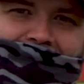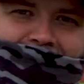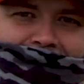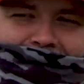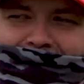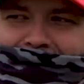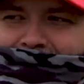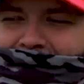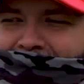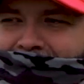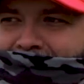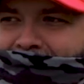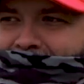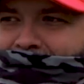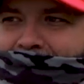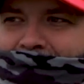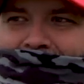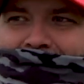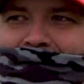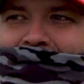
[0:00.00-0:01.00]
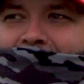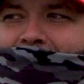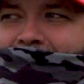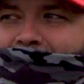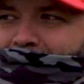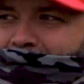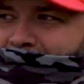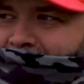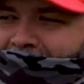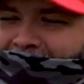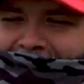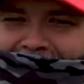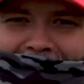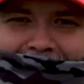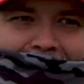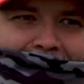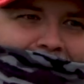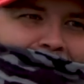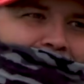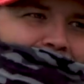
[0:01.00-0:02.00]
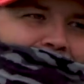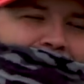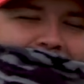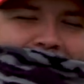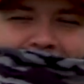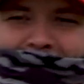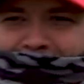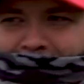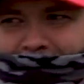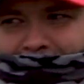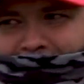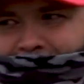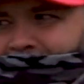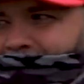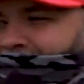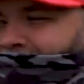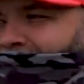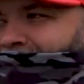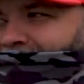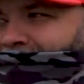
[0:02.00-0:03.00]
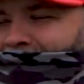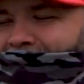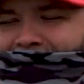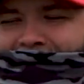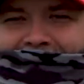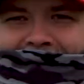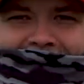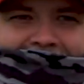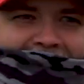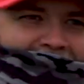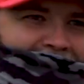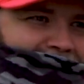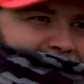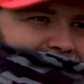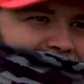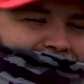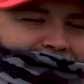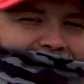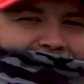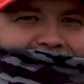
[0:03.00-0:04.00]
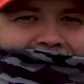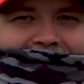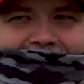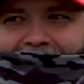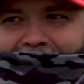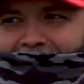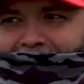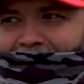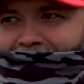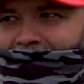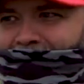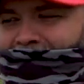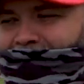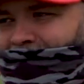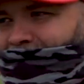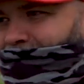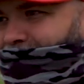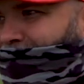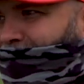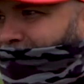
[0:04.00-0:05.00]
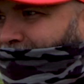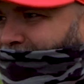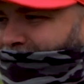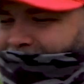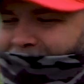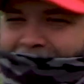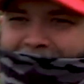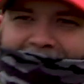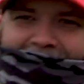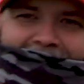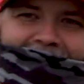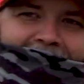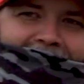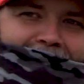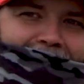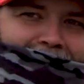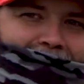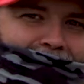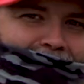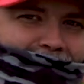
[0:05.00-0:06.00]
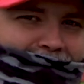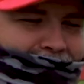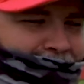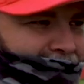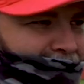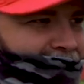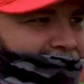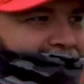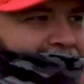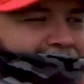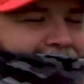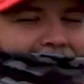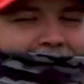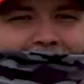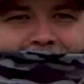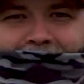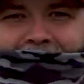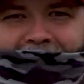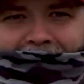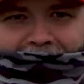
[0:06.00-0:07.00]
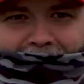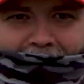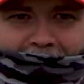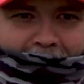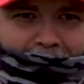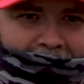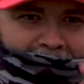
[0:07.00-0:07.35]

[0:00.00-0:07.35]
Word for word: Games being postponed, made up, different days, Thursday games, Saturday games, Monday games, whenever we're